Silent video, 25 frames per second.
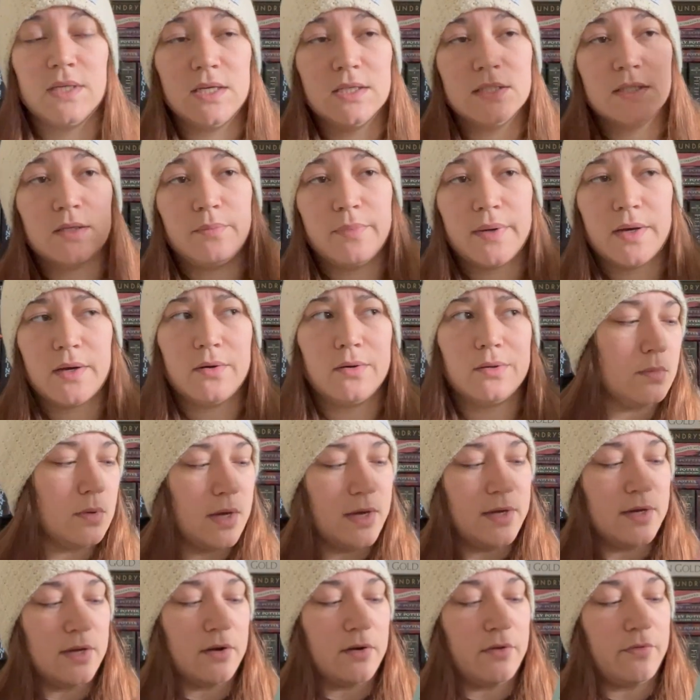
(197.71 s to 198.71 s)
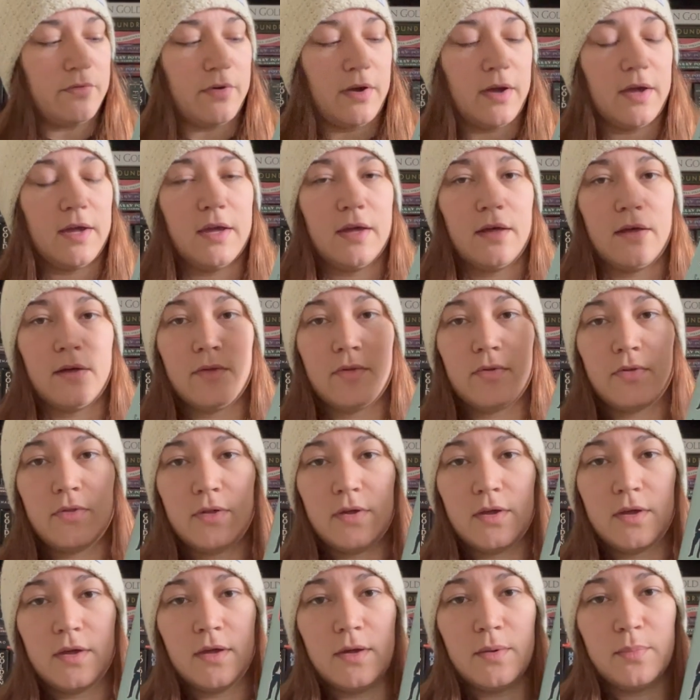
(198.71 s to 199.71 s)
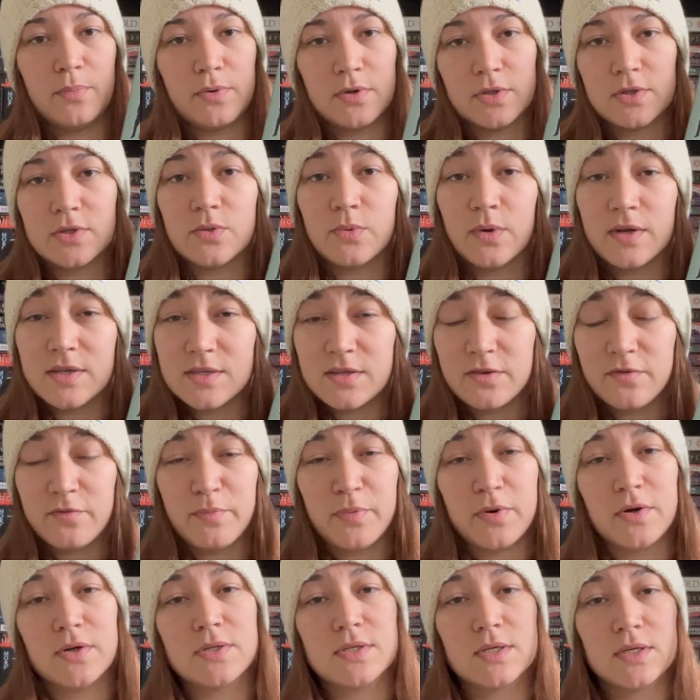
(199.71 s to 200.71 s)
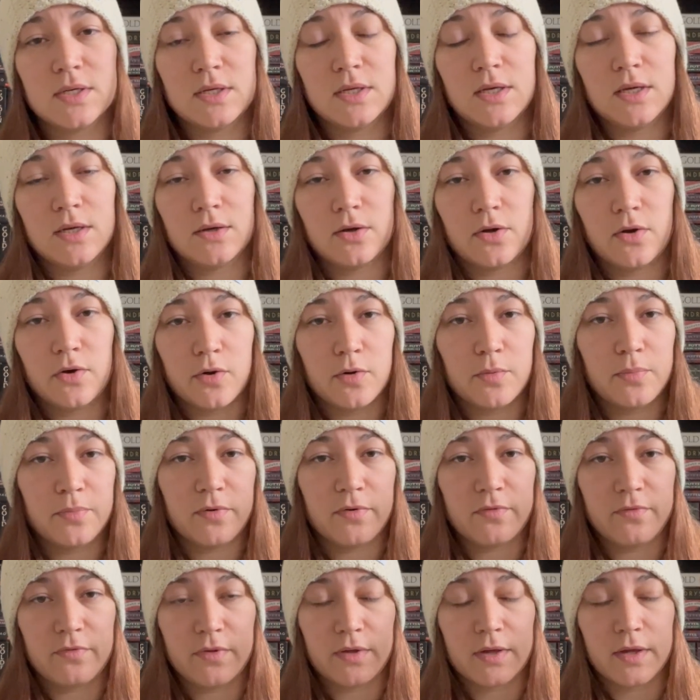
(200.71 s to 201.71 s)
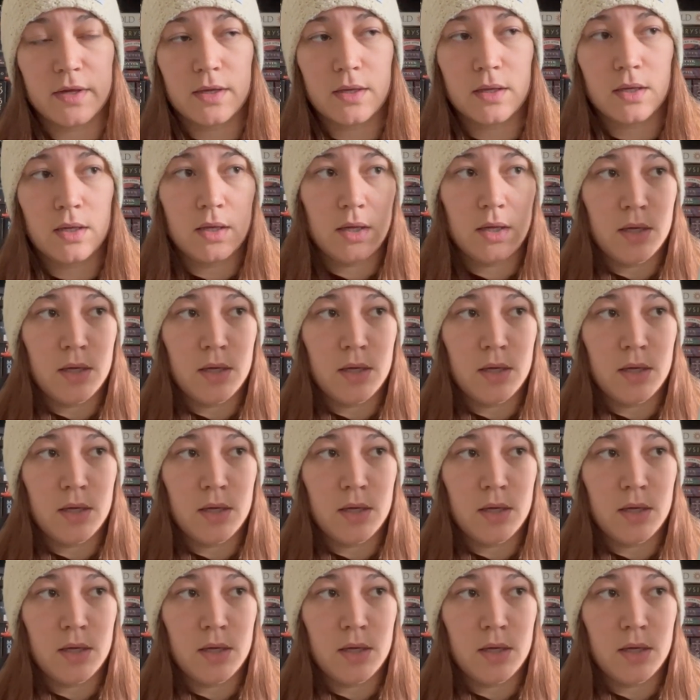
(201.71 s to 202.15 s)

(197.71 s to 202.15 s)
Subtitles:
It's about identifying the persuasive person in a group of like